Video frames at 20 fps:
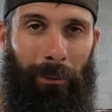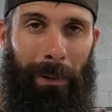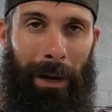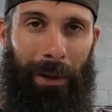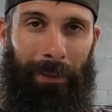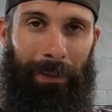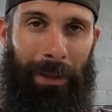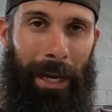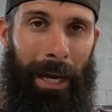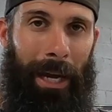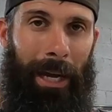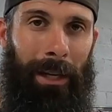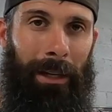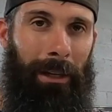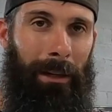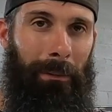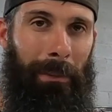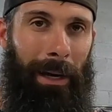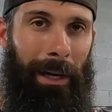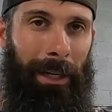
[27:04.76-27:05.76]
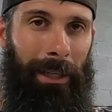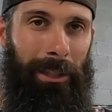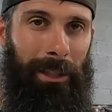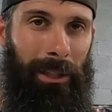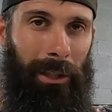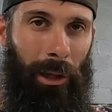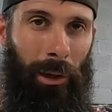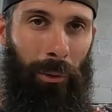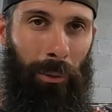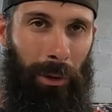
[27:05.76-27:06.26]
about that, about it
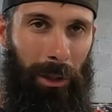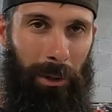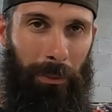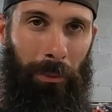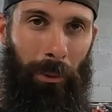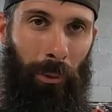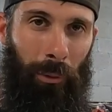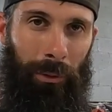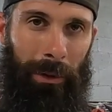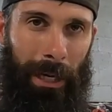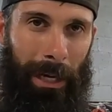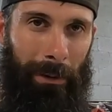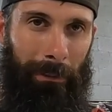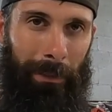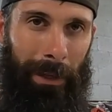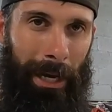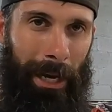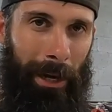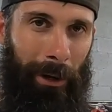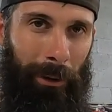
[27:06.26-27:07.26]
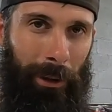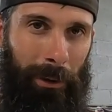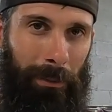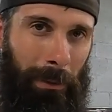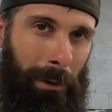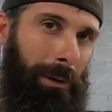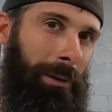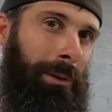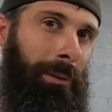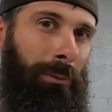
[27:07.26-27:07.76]
slowing the spool time down. You're
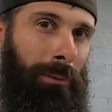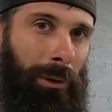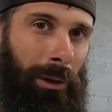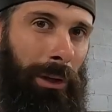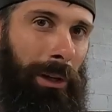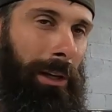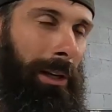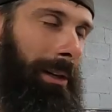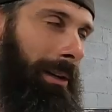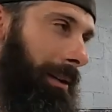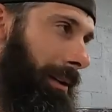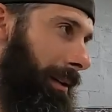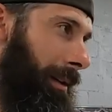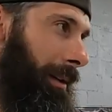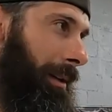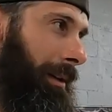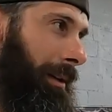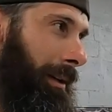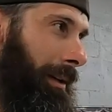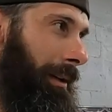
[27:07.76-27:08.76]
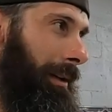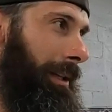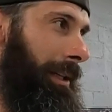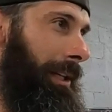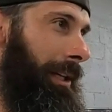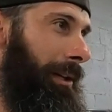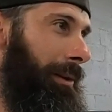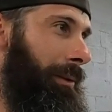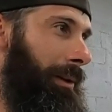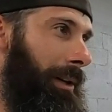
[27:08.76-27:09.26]
supposed to run
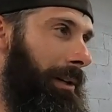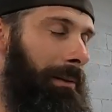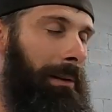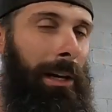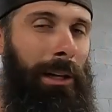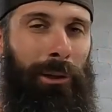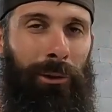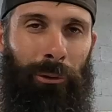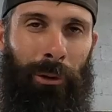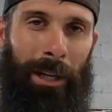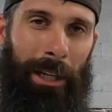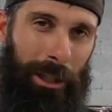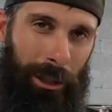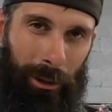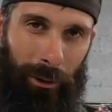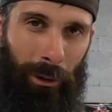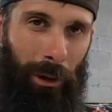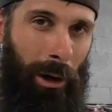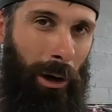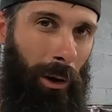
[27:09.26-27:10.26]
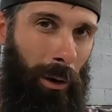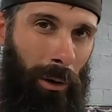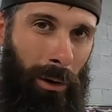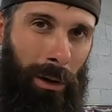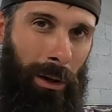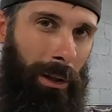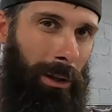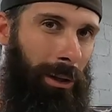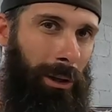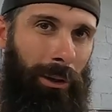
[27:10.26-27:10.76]
a drink straw
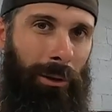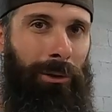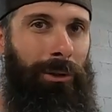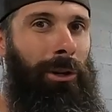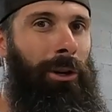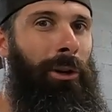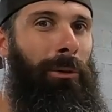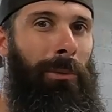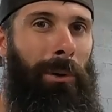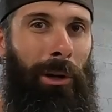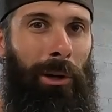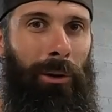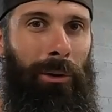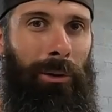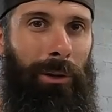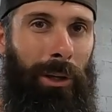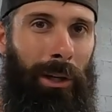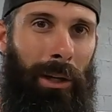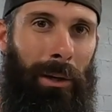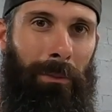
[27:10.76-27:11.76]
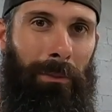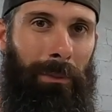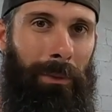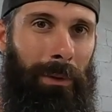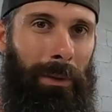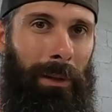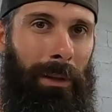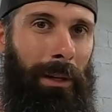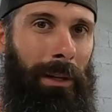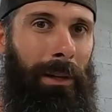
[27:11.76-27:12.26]
to your turbo to up
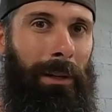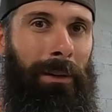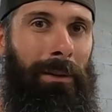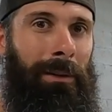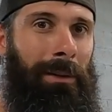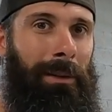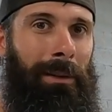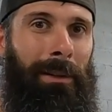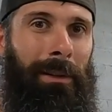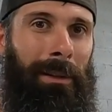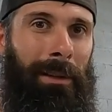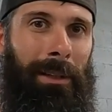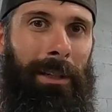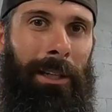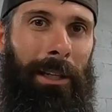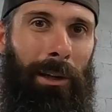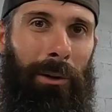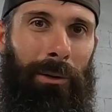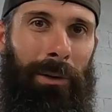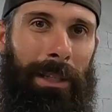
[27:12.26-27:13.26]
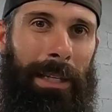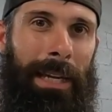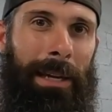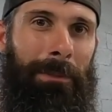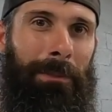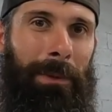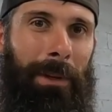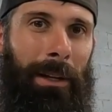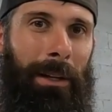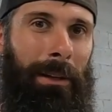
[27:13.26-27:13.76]
the, to
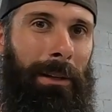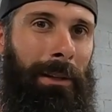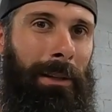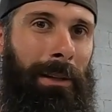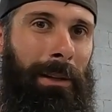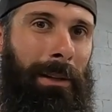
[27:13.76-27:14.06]
keep the